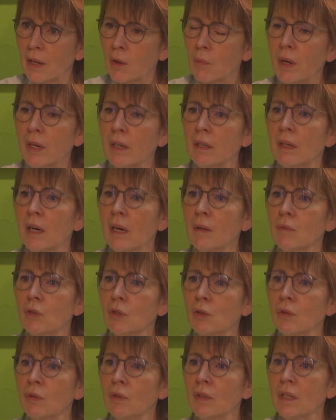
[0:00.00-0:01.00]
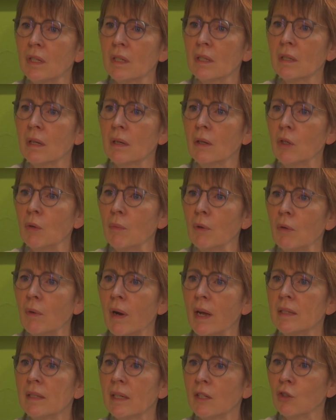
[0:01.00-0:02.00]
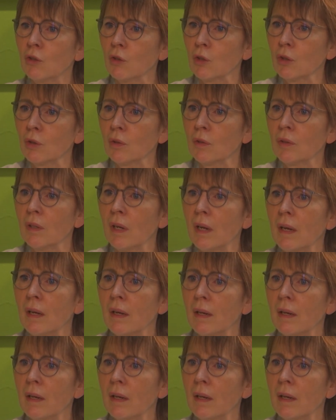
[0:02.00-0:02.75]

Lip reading: when it comes to these human rights and social